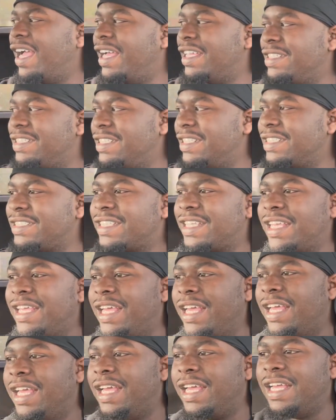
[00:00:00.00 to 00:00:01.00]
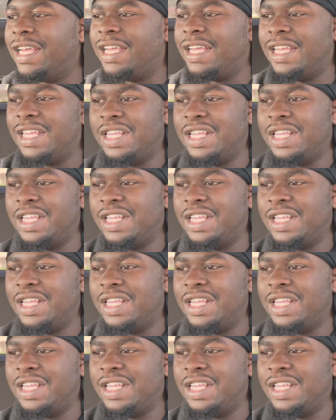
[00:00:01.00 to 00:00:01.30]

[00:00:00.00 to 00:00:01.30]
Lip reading: I just can't